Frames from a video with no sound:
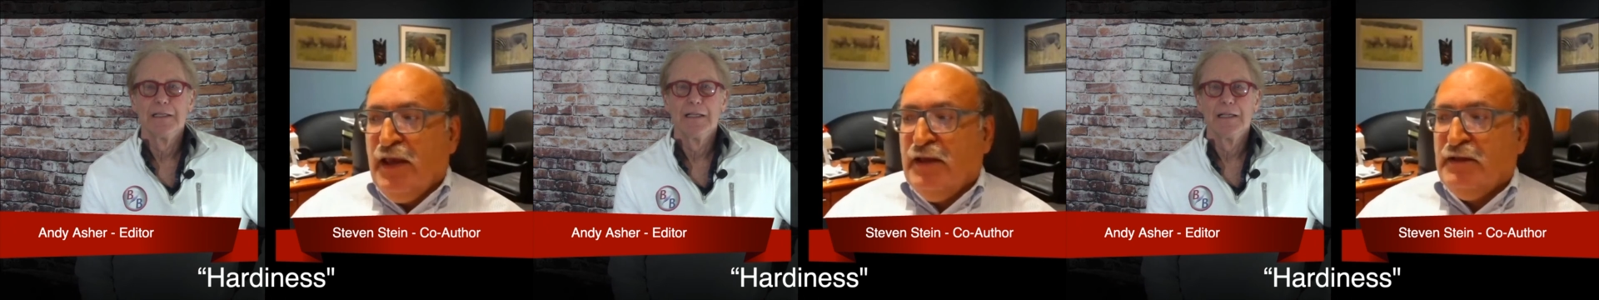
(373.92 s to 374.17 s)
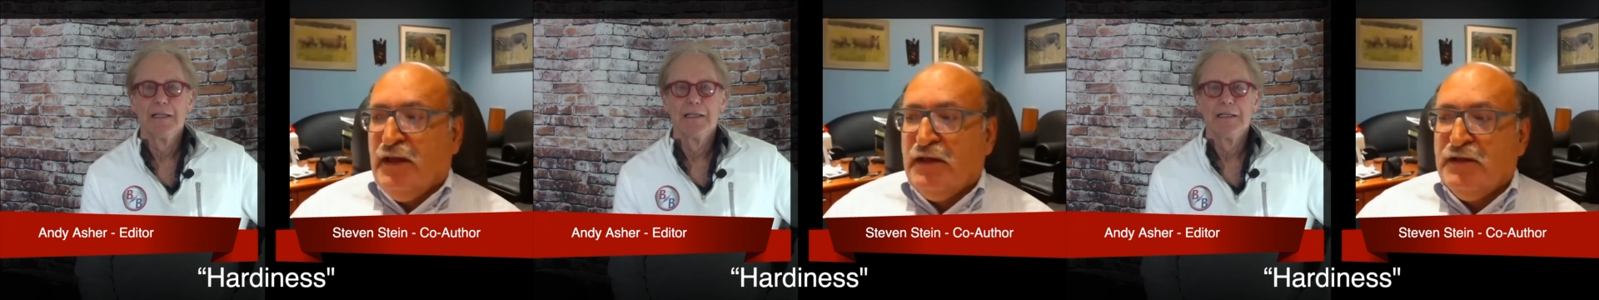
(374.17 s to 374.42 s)

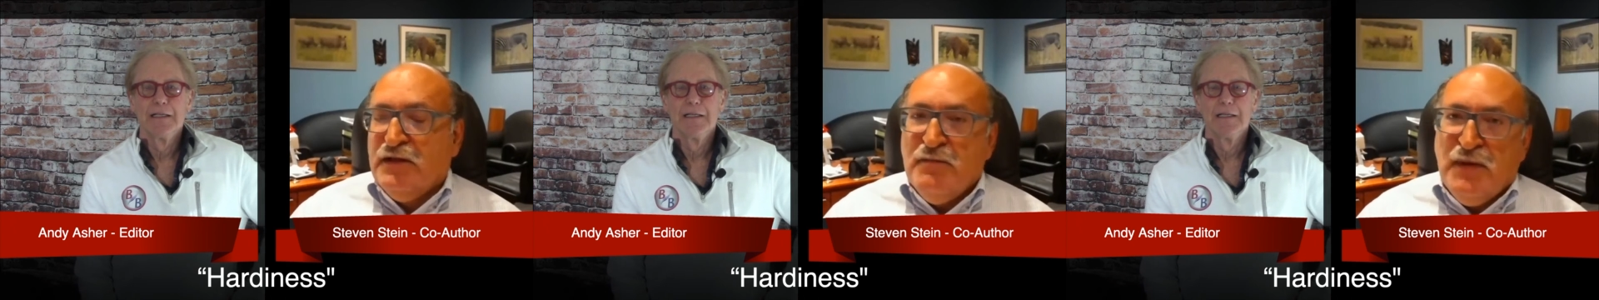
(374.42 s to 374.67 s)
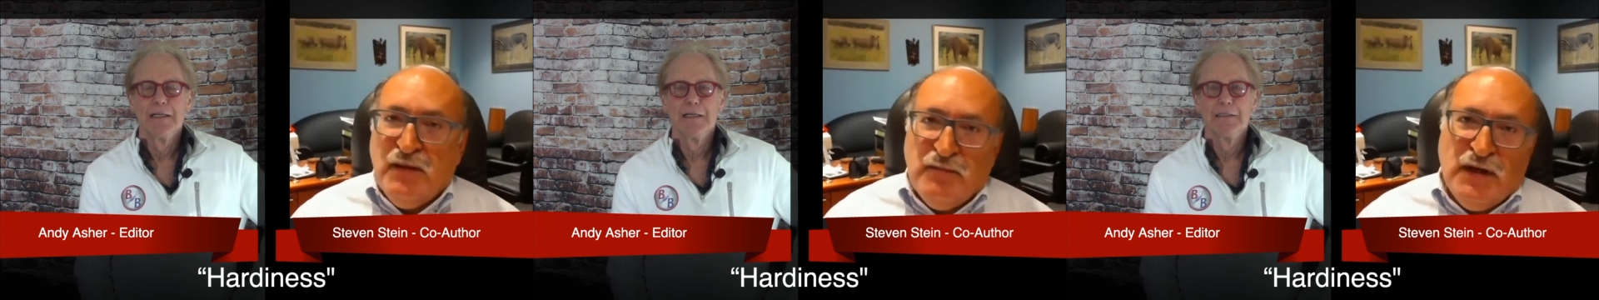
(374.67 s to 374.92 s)
Speaker 1: and
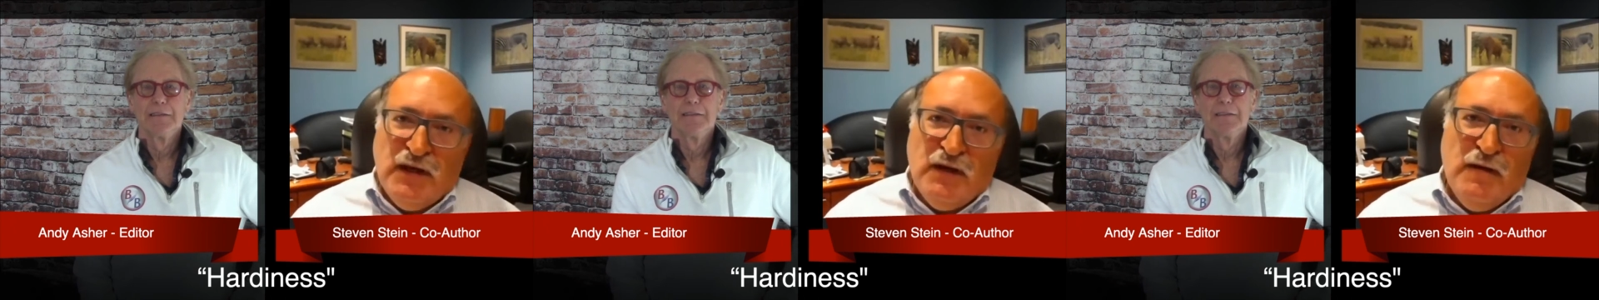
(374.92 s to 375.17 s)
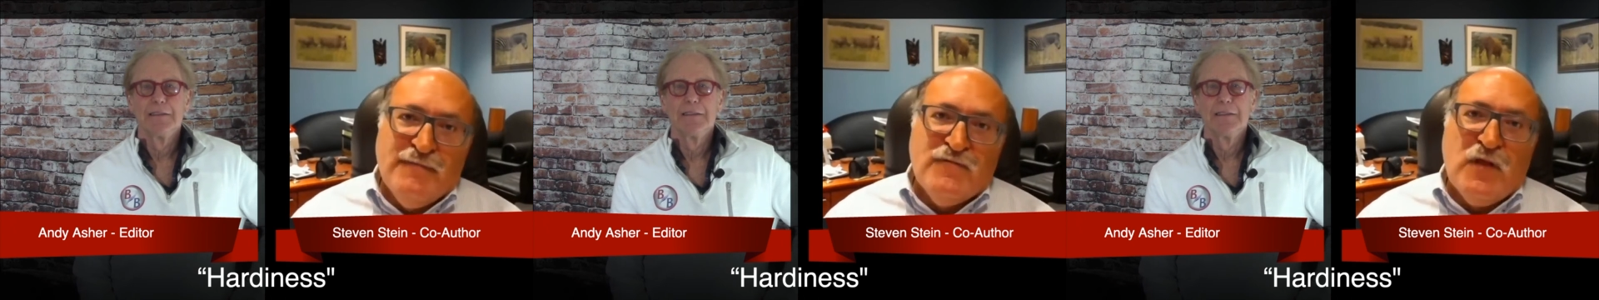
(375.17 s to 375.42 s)

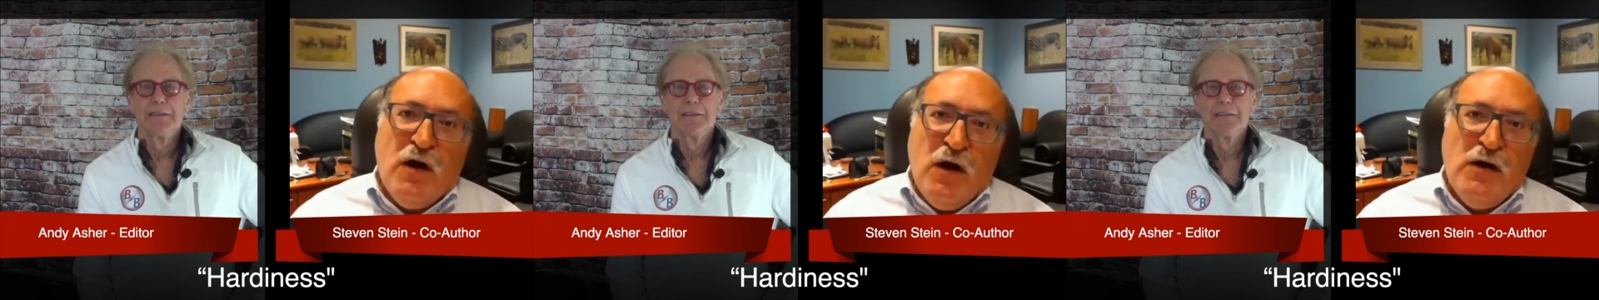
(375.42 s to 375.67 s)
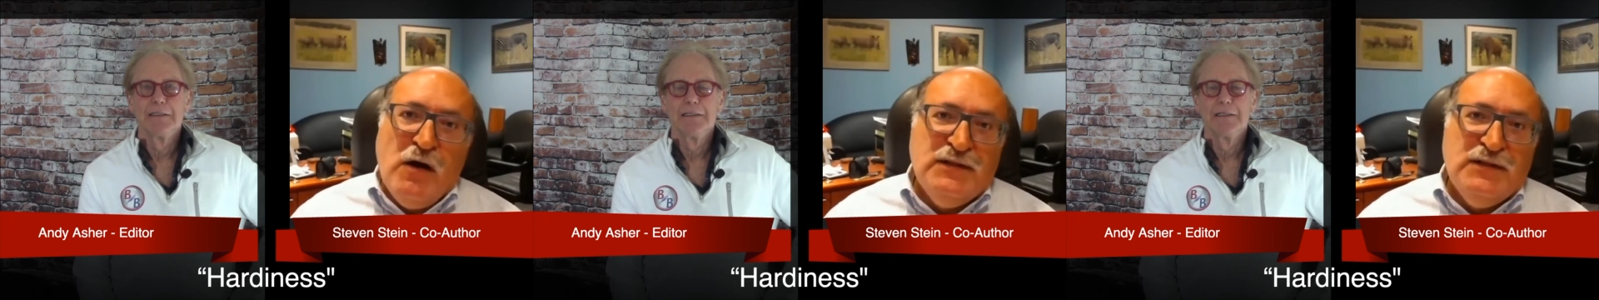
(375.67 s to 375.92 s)
commitment all